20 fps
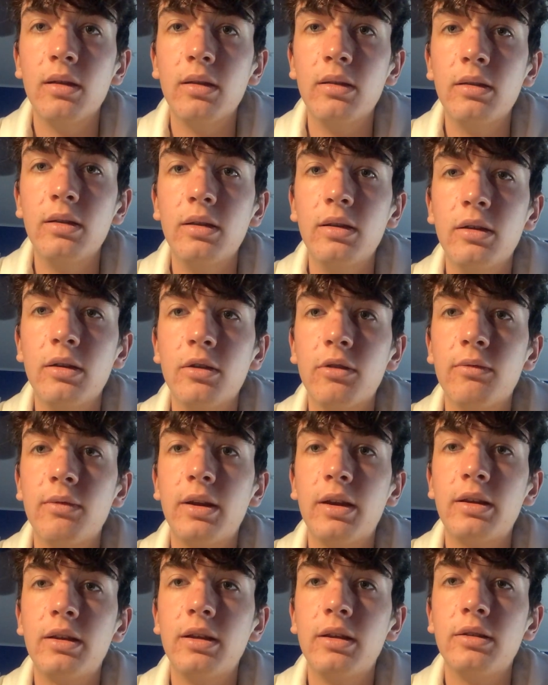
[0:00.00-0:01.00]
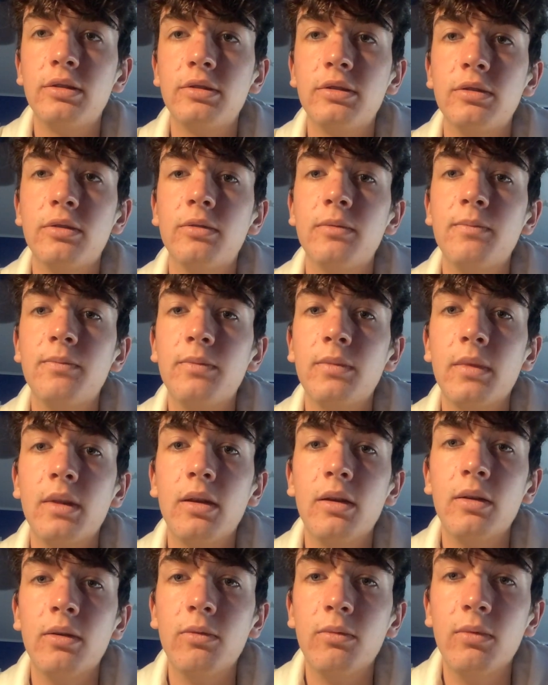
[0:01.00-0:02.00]
The correct answer
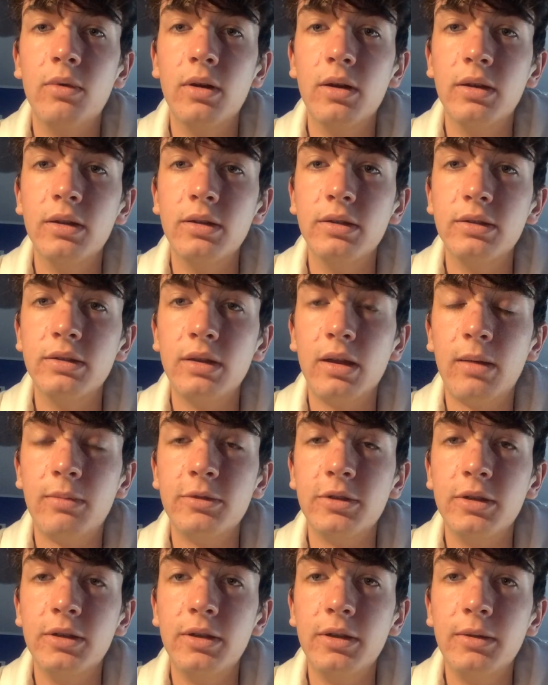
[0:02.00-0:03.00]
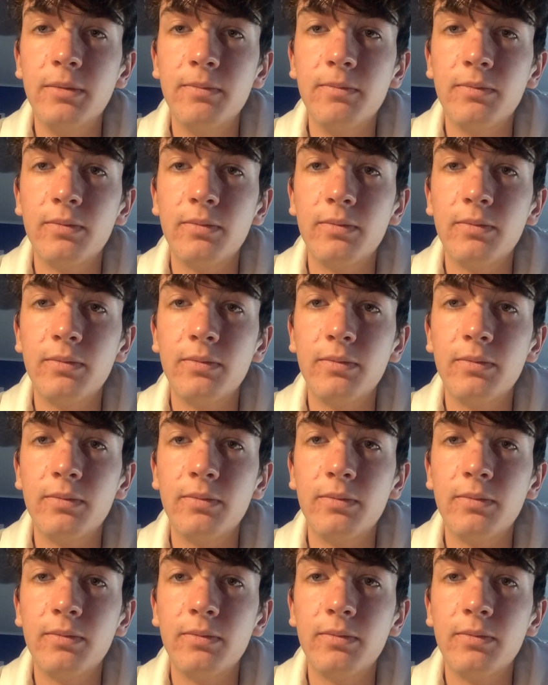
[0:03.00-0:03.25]
was option D.